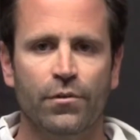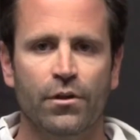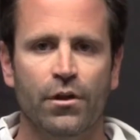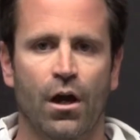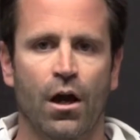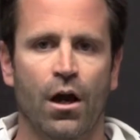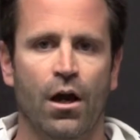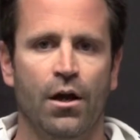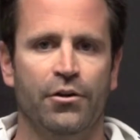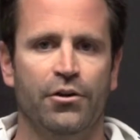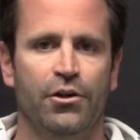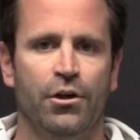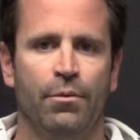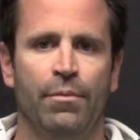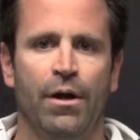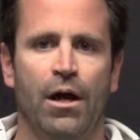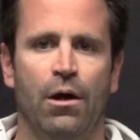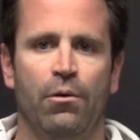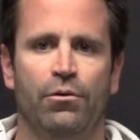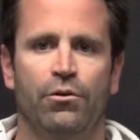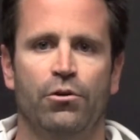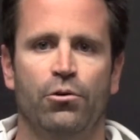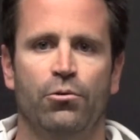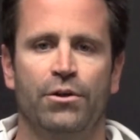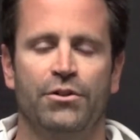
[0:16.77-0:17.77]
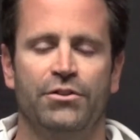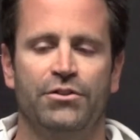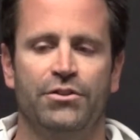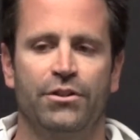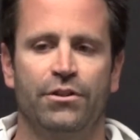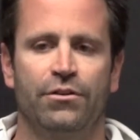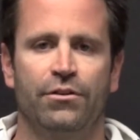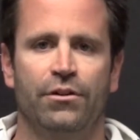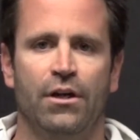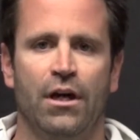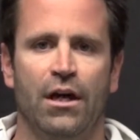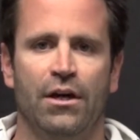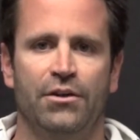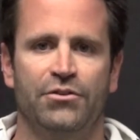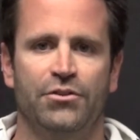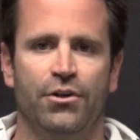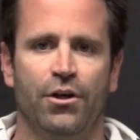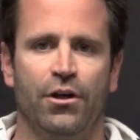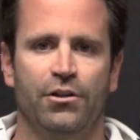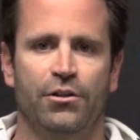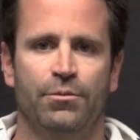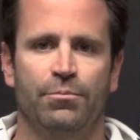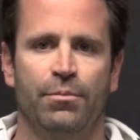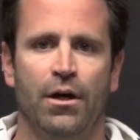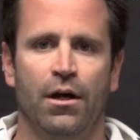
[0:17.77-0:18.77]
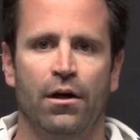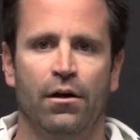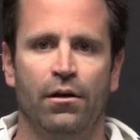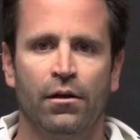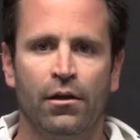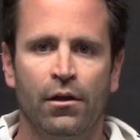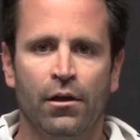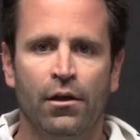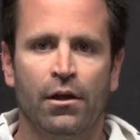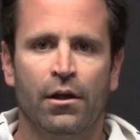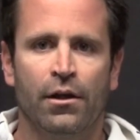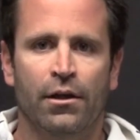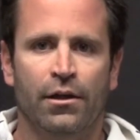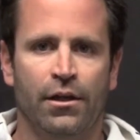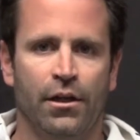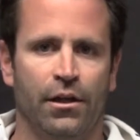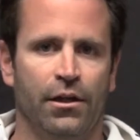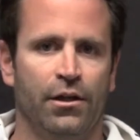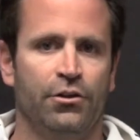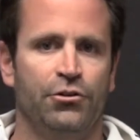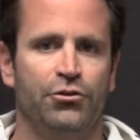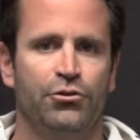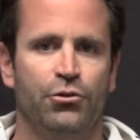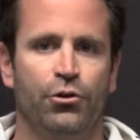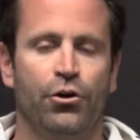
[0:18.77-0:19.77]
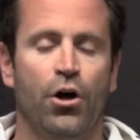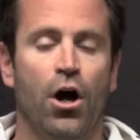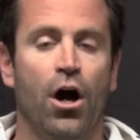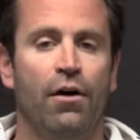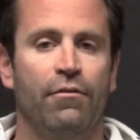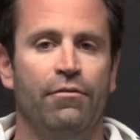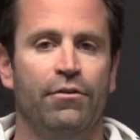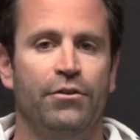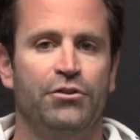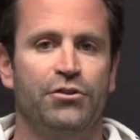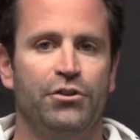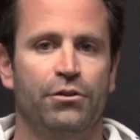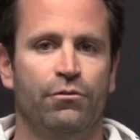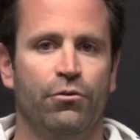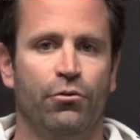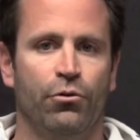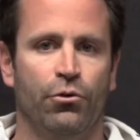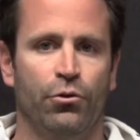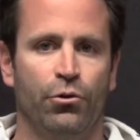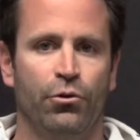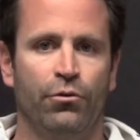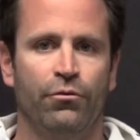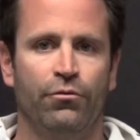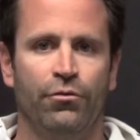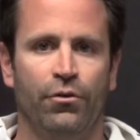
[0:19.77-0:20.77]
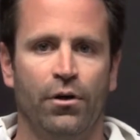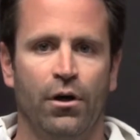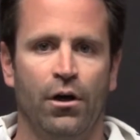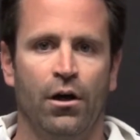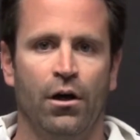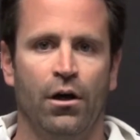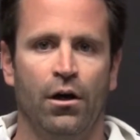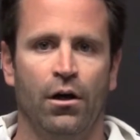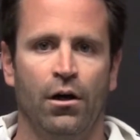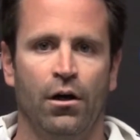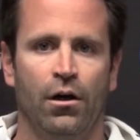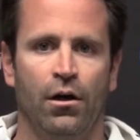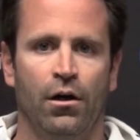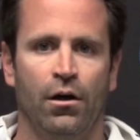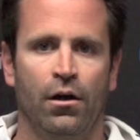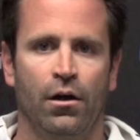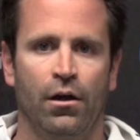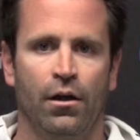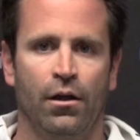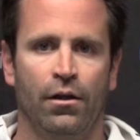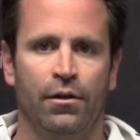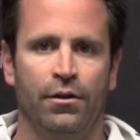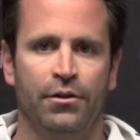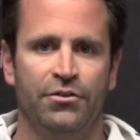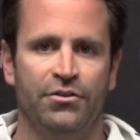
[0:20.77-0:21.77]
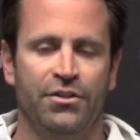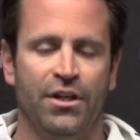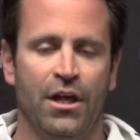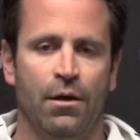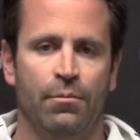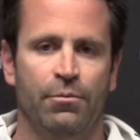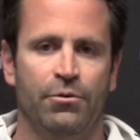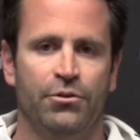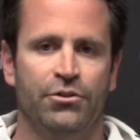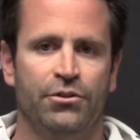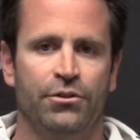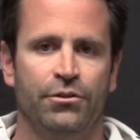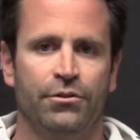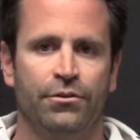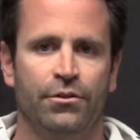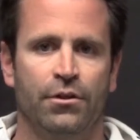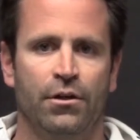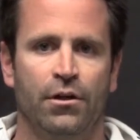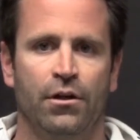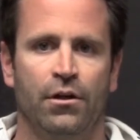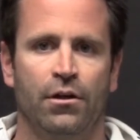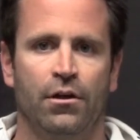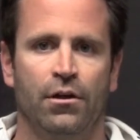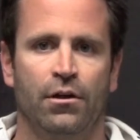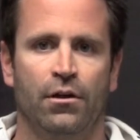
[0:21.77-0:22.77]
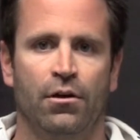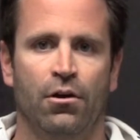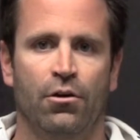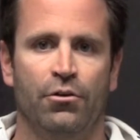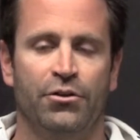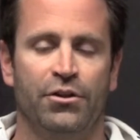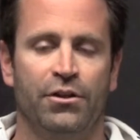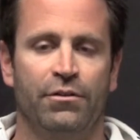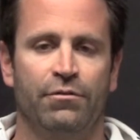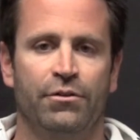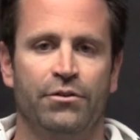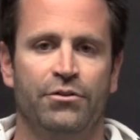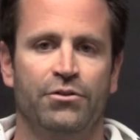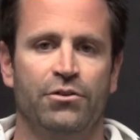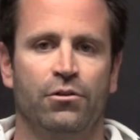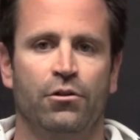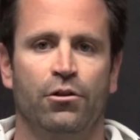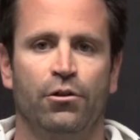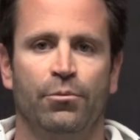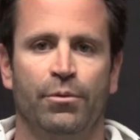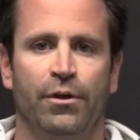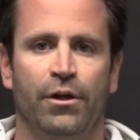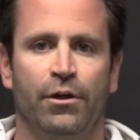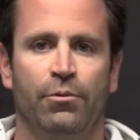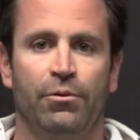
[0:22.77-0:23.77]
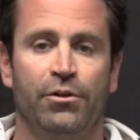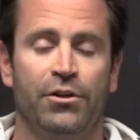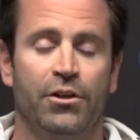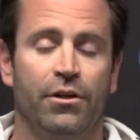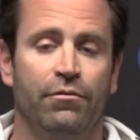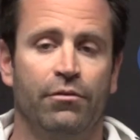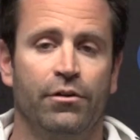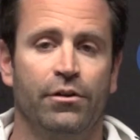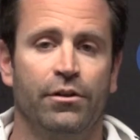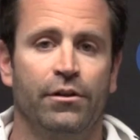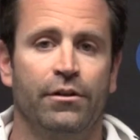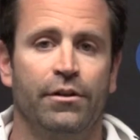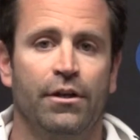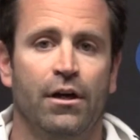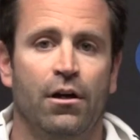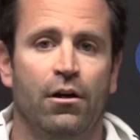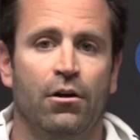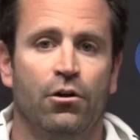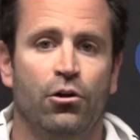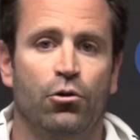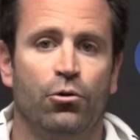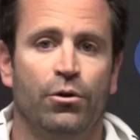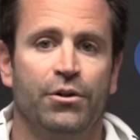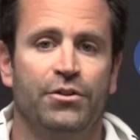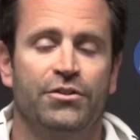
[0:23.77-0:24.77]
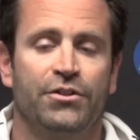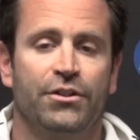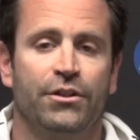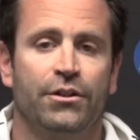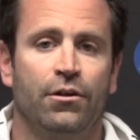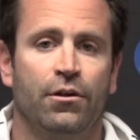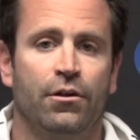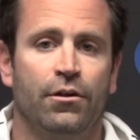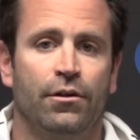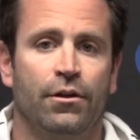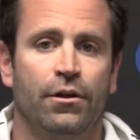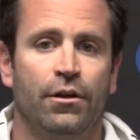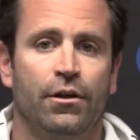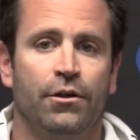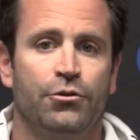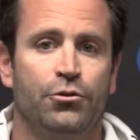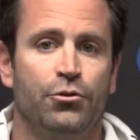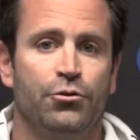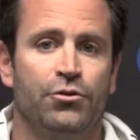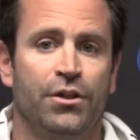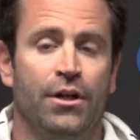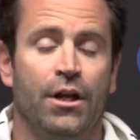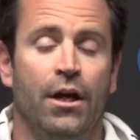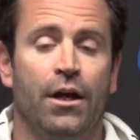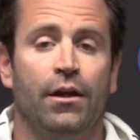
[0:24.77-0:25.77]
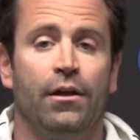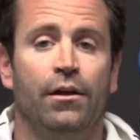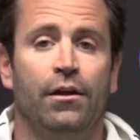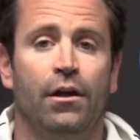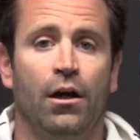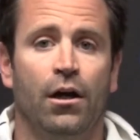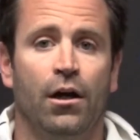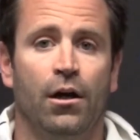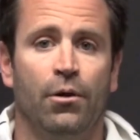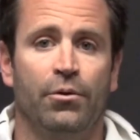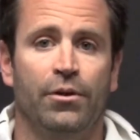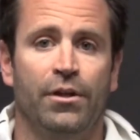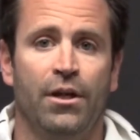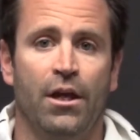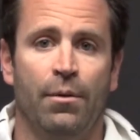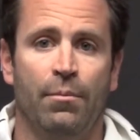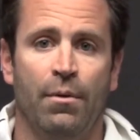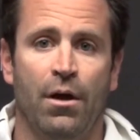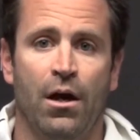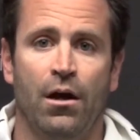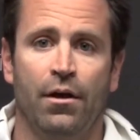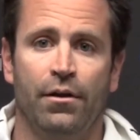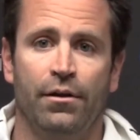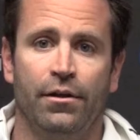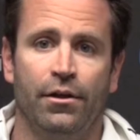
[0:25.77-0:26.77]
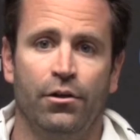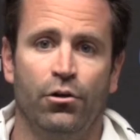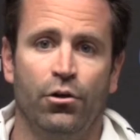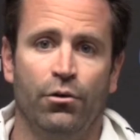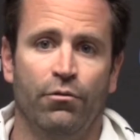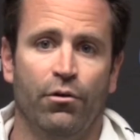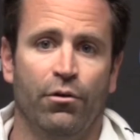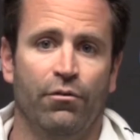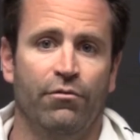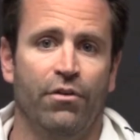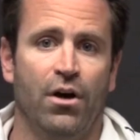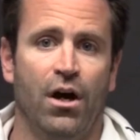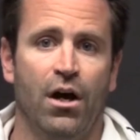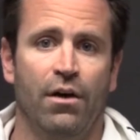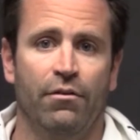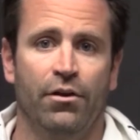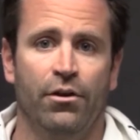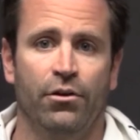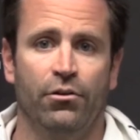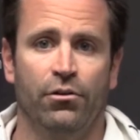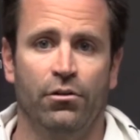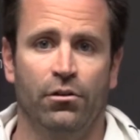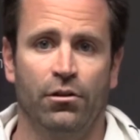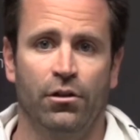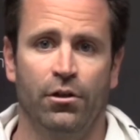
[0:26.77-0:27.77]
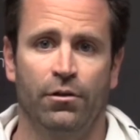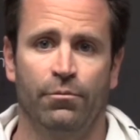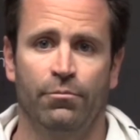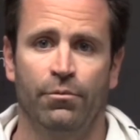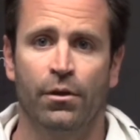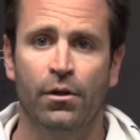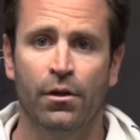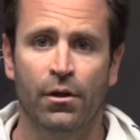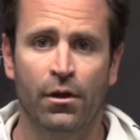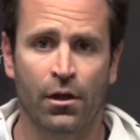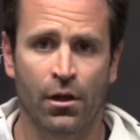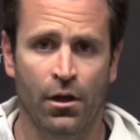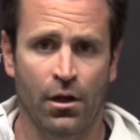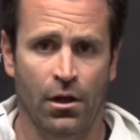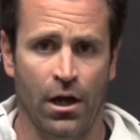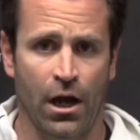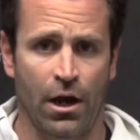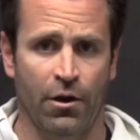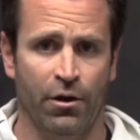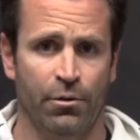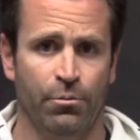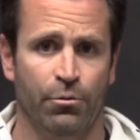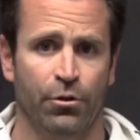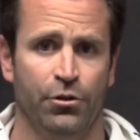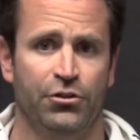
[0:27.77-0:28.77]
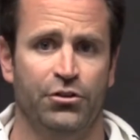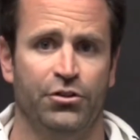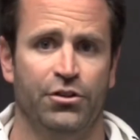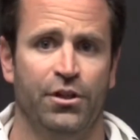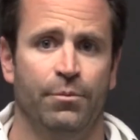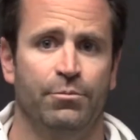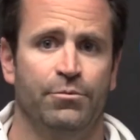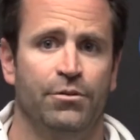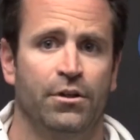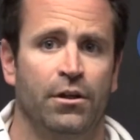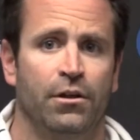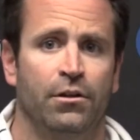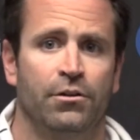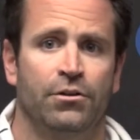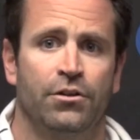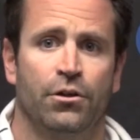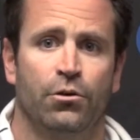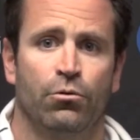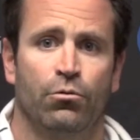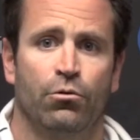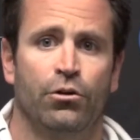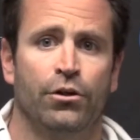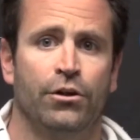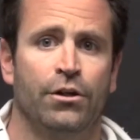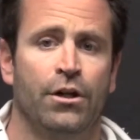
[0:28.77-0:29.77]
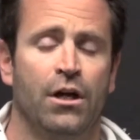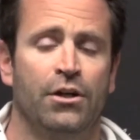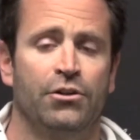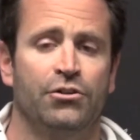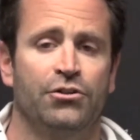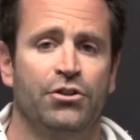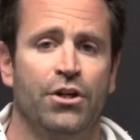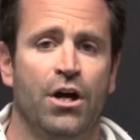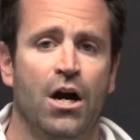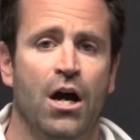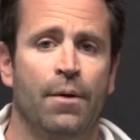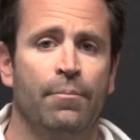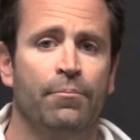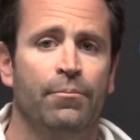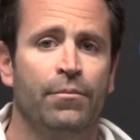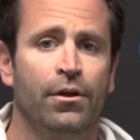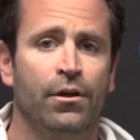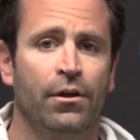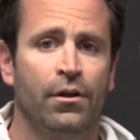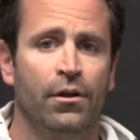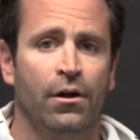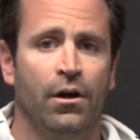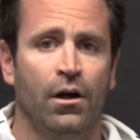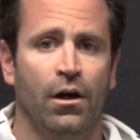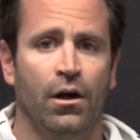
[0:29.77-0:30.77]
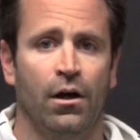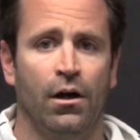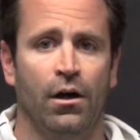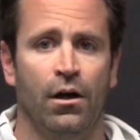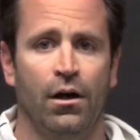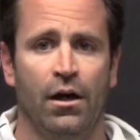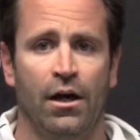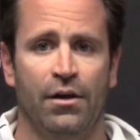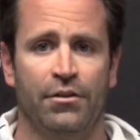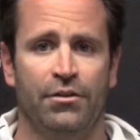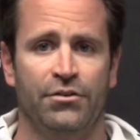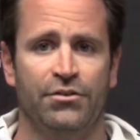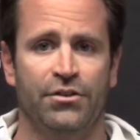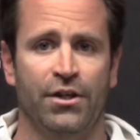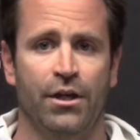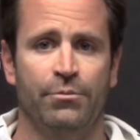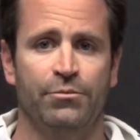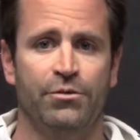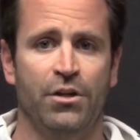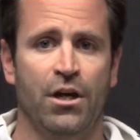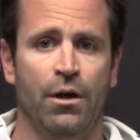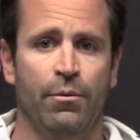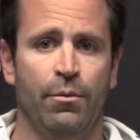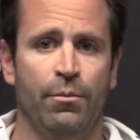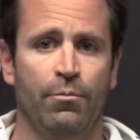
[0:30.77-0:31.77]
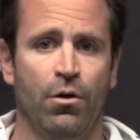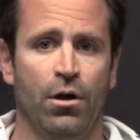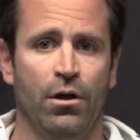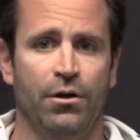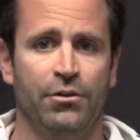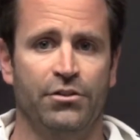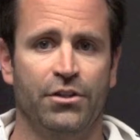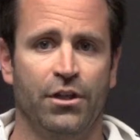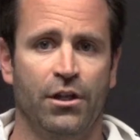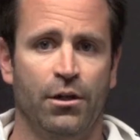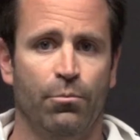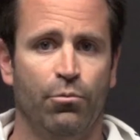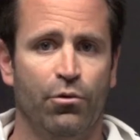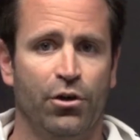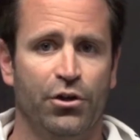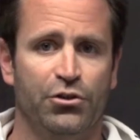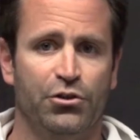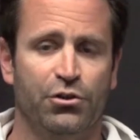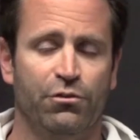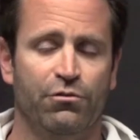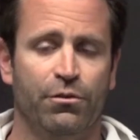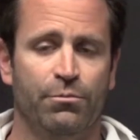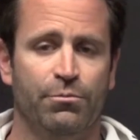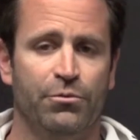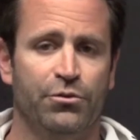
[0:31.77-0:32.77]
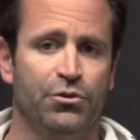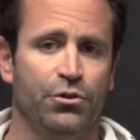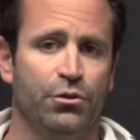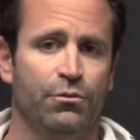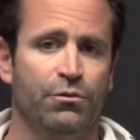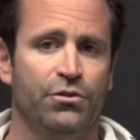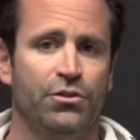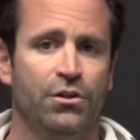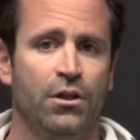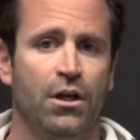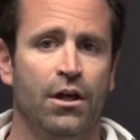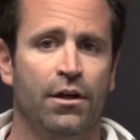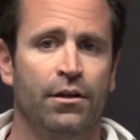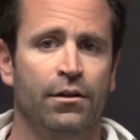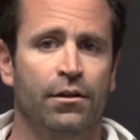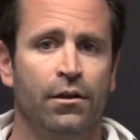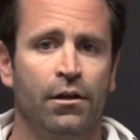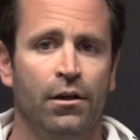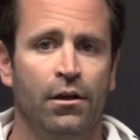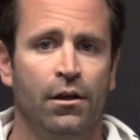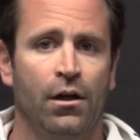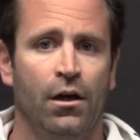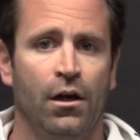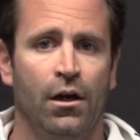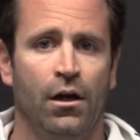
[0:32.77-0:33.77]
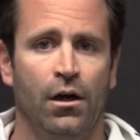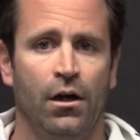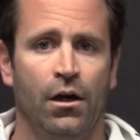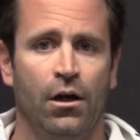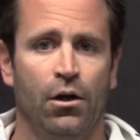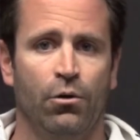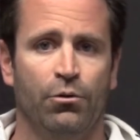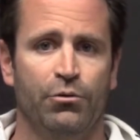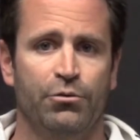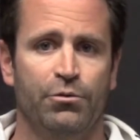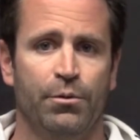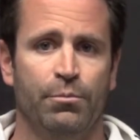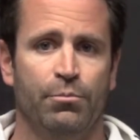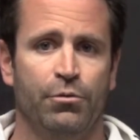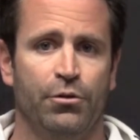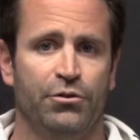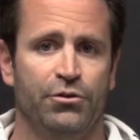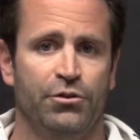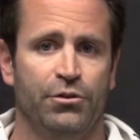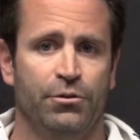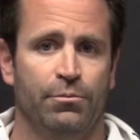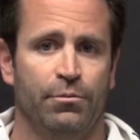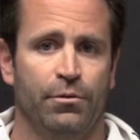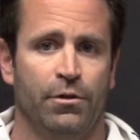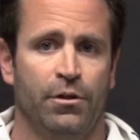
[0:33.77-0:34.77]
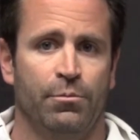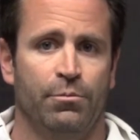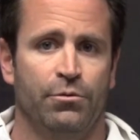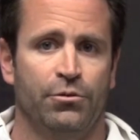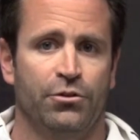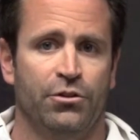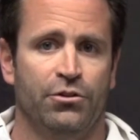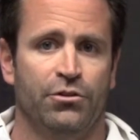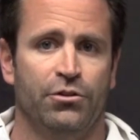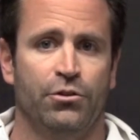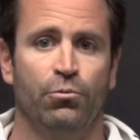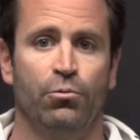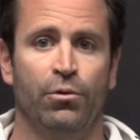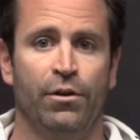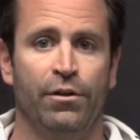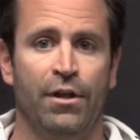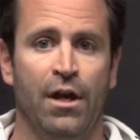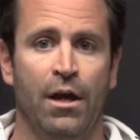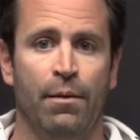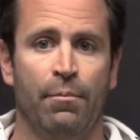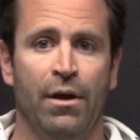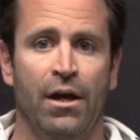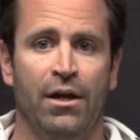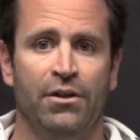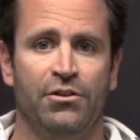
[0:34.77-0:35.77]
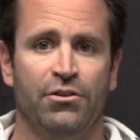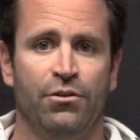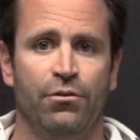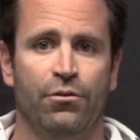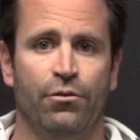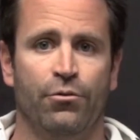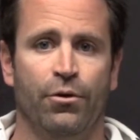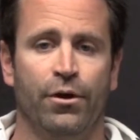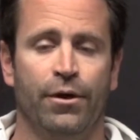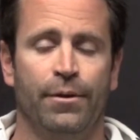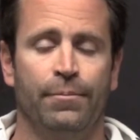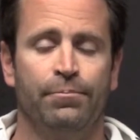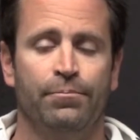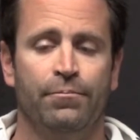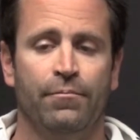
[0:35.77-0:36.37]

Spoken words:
And coming out with Quincy, the guys talked about getting into an offensive groove and establishing our defense a little bit. We definitely did that on Quincy on Tuesday night. We came out and hit over a 500 clip. Eric Butch stepped in and did a really nice job. At the same time, we brought a ton of pressure from the service line. Ultimately put us in a position to win that match in three.